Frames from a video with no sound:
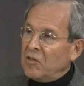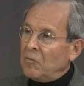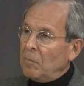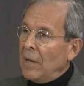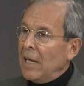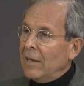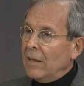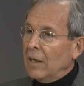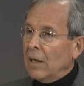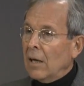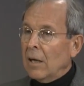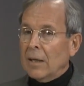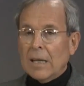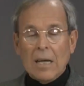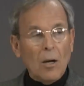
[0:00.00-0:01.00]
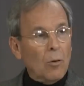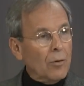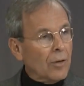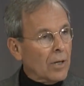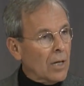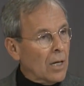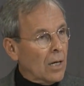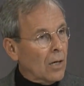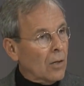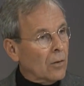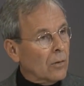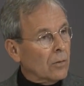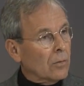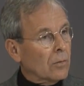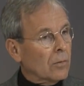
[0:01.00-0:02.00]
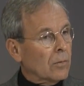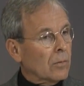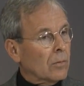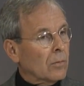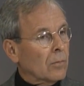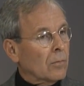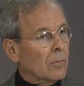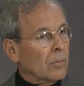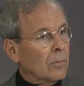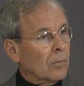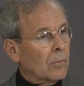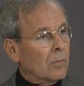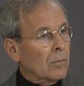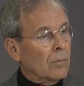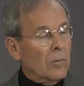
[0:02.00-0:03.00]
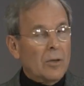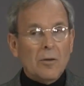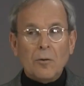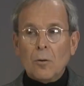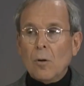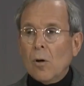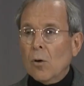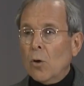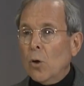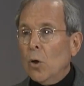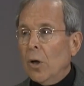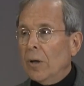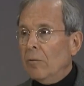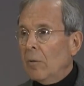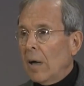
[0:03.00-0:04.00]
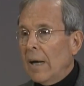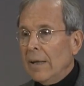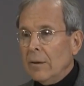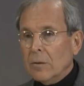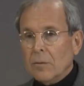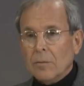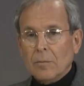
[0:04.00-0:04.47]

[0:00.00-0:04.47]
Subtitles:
spending on health care. These are all good, right?